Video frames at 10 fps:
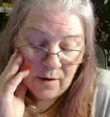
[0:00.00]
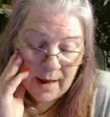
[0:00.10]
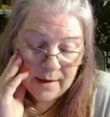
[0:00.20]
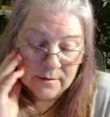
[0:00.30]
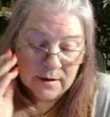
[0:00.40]

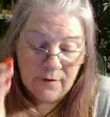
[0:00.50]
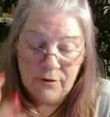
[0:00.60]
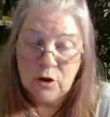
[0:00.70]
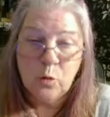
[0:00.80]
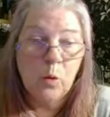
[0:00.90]
certain
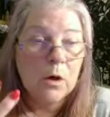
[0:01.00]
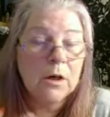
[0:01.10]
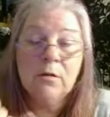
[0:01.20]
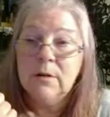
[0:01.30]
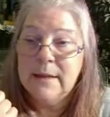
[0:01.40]

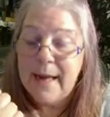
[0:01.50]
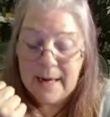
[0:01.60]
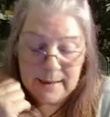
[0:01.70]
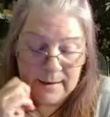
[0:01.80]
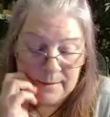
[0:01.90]
aspects,
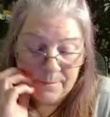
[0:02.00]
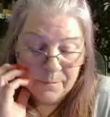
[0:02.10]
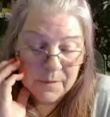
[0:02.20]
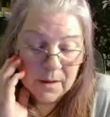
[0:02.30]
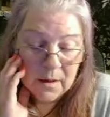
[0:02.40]
as
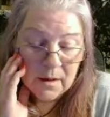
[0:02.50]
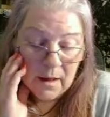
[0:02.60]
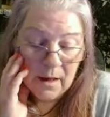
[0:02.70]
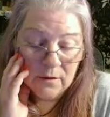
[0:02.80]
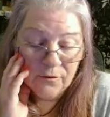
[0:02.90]
far as
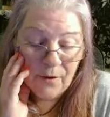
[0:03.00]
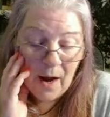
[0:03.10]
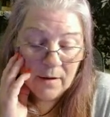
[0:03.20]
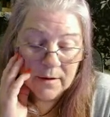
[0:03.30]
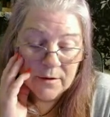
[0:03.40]
if it's
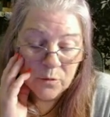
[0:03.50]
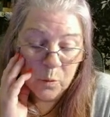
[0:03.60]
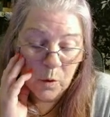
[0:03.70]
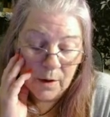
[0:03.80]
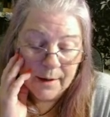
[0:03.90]
work
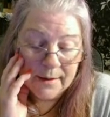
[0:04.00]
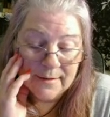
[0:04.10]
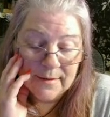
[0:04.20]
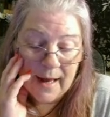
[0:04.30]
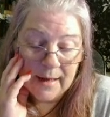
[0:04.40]

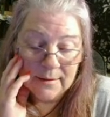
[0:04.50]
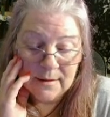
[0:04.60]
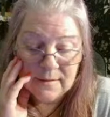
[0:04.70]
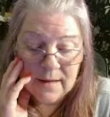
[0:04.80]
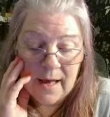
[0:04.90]
related,
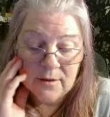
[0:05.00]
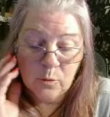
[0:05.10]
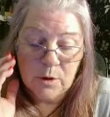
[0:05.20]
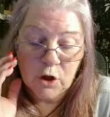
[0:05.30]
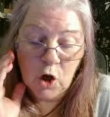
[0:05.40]

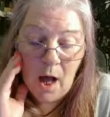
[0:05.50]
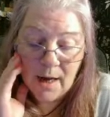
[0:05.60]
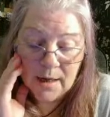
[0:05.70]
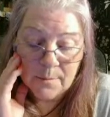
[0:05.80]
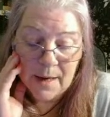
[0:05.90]
as far
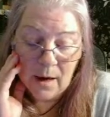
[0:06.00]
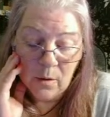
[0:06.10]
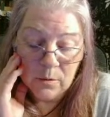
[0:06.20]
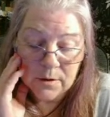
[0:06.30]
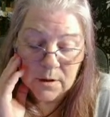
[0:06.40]
as
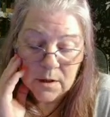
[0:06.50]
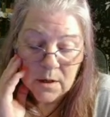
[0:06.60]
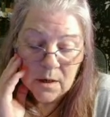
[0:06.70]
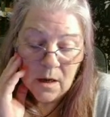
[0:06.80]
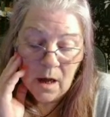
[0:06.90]
work, it's
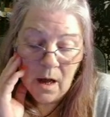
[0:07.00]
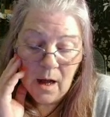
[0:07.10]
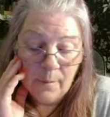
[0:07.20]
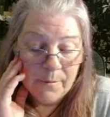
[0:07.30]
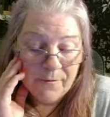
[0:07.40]
saying in this
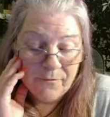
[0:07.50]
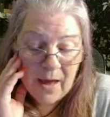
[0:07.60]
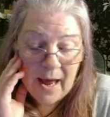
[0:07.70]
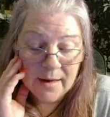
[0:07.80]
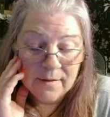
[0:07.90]
case, we
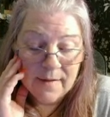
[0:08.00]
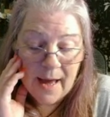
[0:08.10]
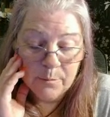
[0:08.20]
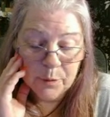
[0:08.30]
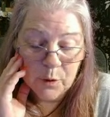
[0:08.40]
talk
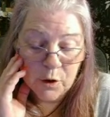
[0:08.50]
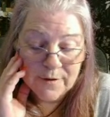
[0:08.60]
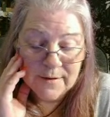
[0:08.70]
about